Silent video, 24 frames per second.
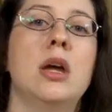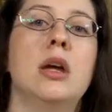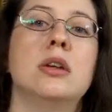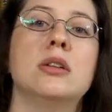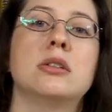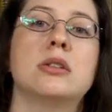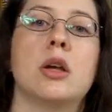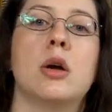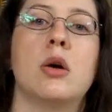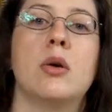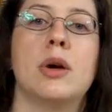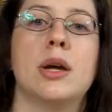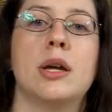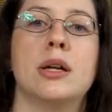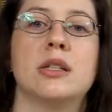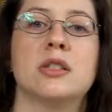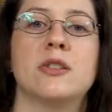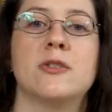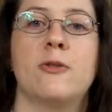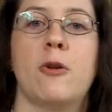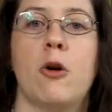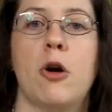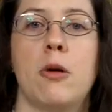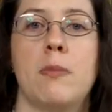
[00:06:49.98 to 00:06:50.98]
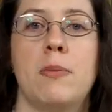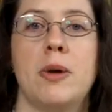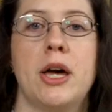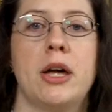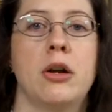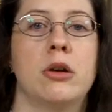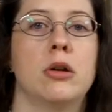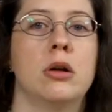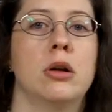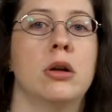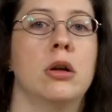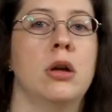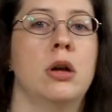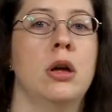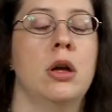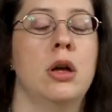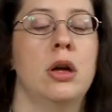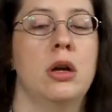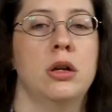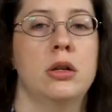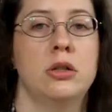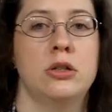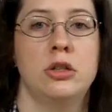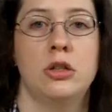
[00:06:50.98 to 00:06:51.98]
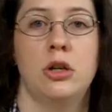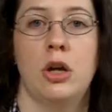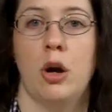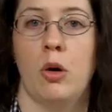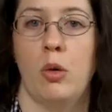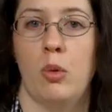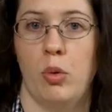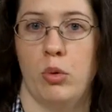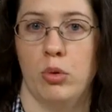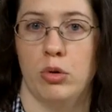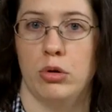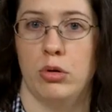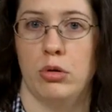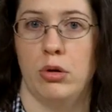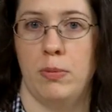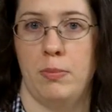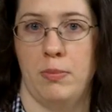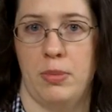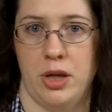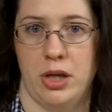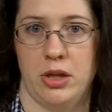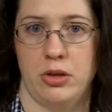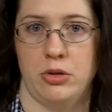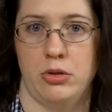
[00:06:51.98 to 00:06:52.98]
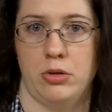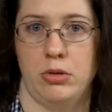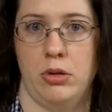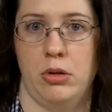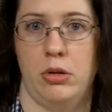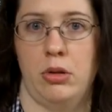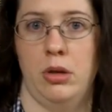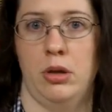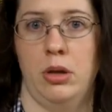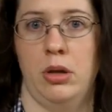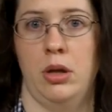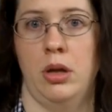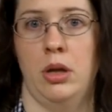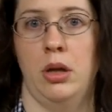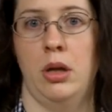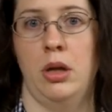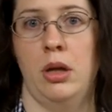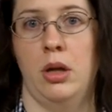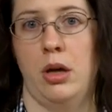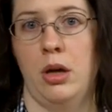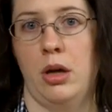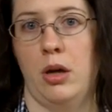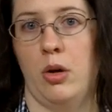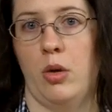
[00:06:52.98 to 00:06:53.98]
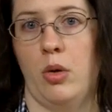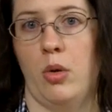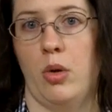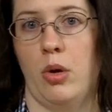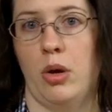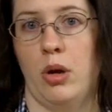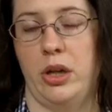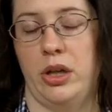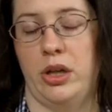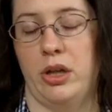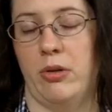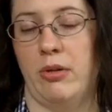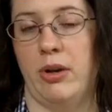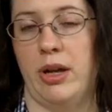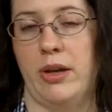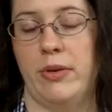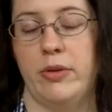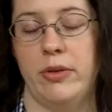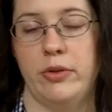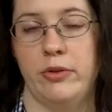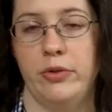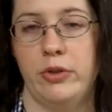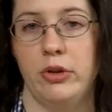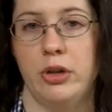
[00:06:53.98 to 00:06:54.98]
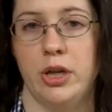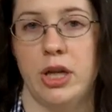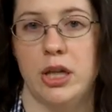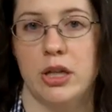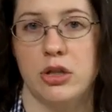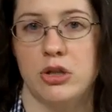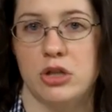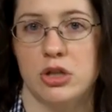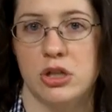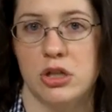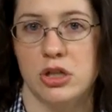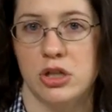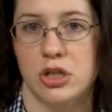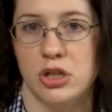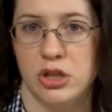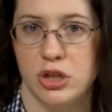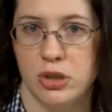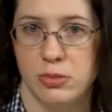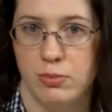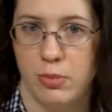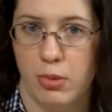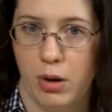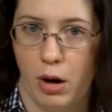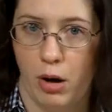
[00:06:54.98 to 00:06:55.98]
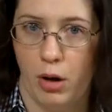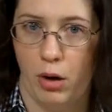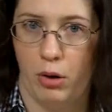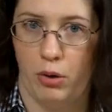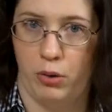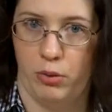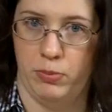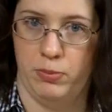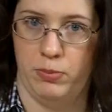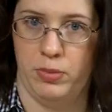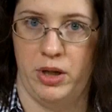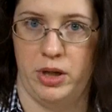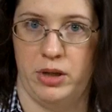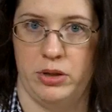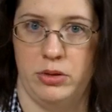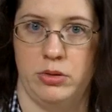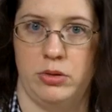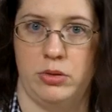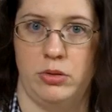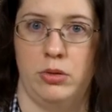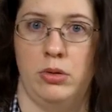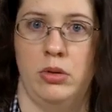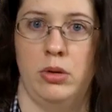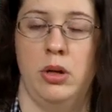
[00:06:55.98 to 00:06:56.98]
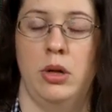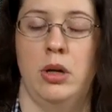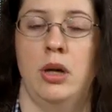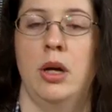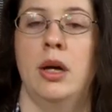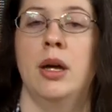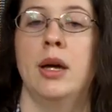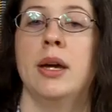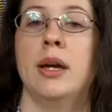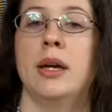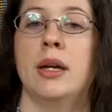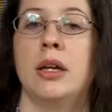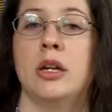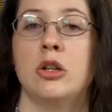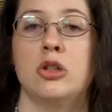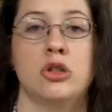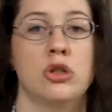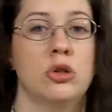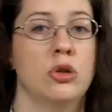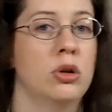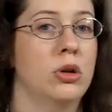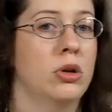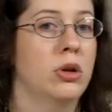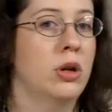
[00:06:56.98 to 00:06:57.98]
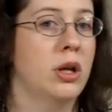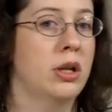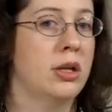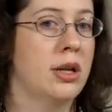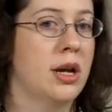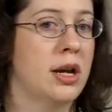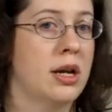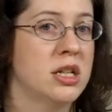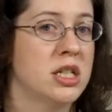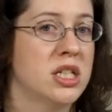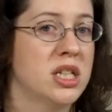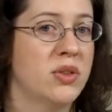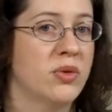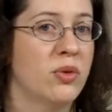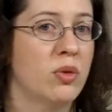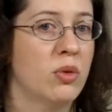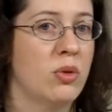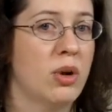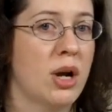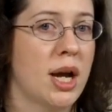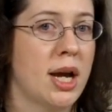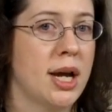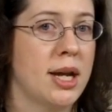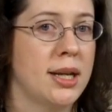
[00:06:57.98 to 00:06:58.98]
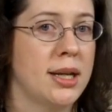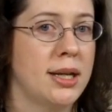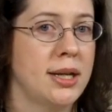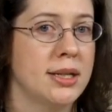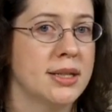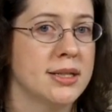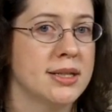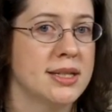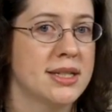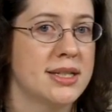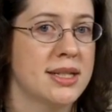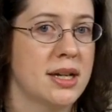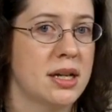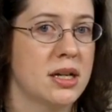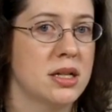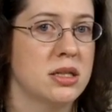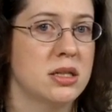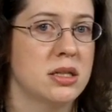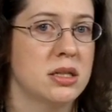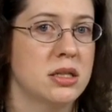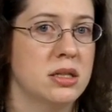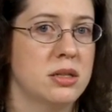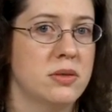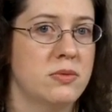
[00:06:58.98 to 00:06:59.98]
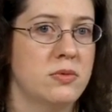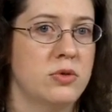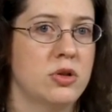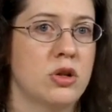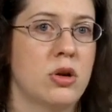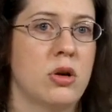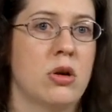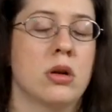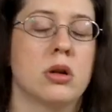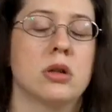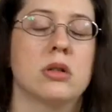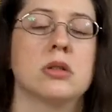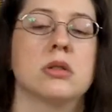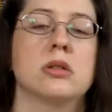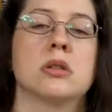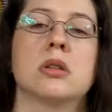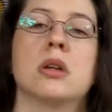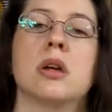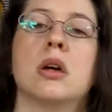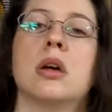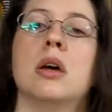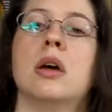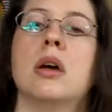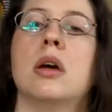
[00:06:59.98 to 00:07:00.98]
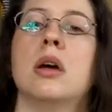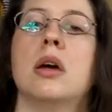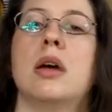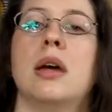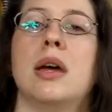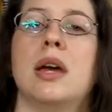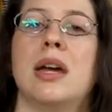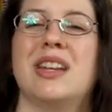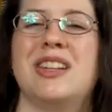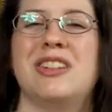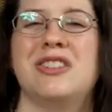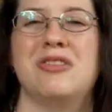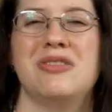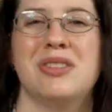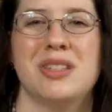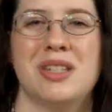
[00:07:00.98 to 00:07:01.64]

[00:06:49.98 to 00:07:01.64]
So it's far better to go order a bundle, you know, even if you get just a small bundle, get you a nice variety in sizes of jars, and do